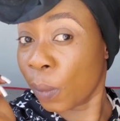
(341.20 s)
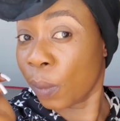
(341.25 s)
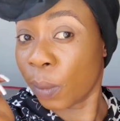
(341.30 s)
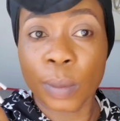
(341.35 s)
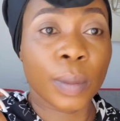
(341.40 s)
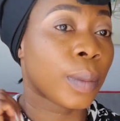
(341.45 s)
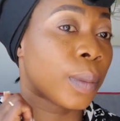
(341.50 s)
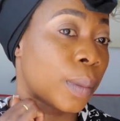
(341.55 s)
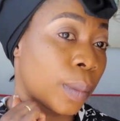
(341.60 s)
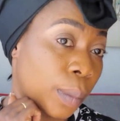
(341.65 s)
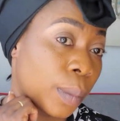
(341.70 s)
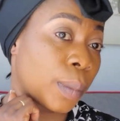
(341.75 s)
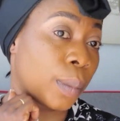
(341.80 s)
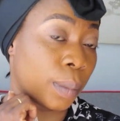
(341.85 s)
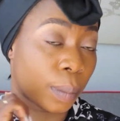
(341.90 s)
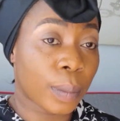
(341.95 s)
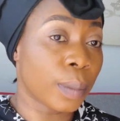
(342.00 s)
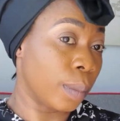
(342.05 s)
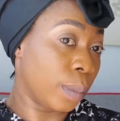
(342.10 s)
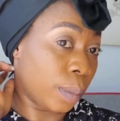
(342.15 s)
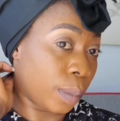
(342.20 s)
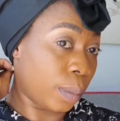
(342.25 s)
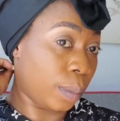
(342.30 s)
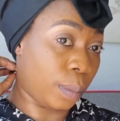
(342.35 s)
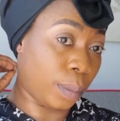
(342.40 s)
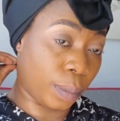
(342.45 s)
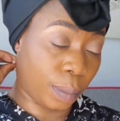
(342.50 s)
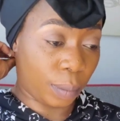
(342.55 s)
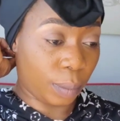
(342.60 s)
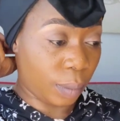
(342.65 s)
you see that is not
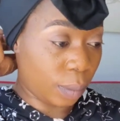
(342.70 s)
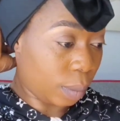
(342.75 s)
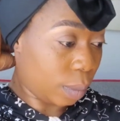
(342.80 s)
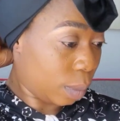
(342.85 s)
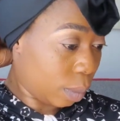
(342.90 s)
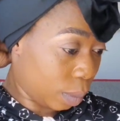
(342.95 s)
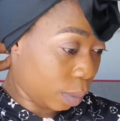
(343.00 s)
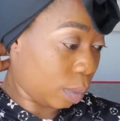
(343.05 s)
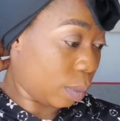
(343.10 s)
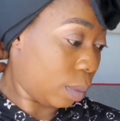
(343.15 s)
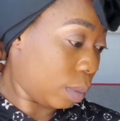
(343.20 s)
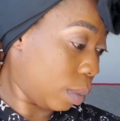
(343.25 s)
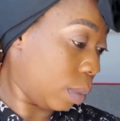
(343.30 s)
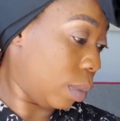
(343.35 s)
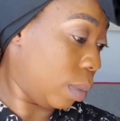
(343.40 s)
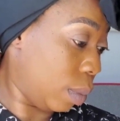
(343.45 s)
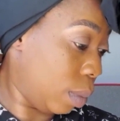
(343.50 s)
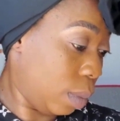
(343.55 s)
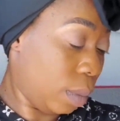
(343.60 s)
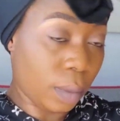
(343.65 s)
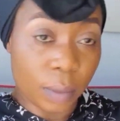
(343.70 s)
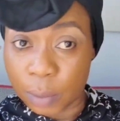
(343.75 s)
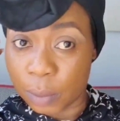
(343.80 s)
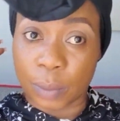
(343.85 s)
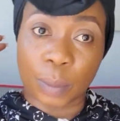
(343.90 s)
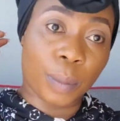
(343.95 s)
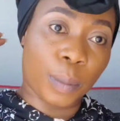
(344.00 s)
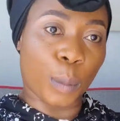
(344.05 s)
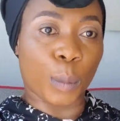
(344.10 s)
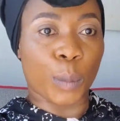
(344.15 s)
that good,
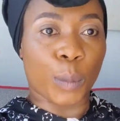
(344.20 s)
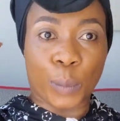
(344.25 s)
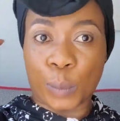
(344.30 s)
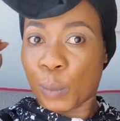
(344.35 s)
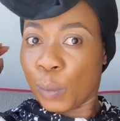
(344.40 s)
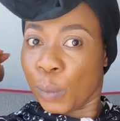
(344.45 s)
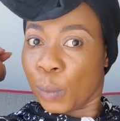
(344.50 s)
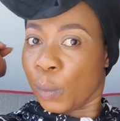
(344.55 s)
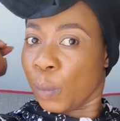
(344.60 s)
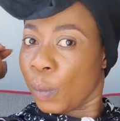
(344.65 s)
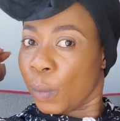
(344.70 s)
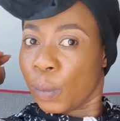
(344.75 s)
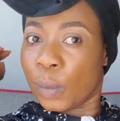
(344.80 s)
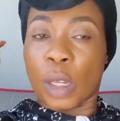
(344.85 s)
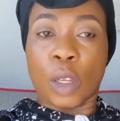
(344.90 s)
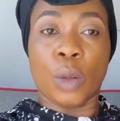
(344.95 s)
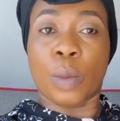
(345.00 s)
just pin it.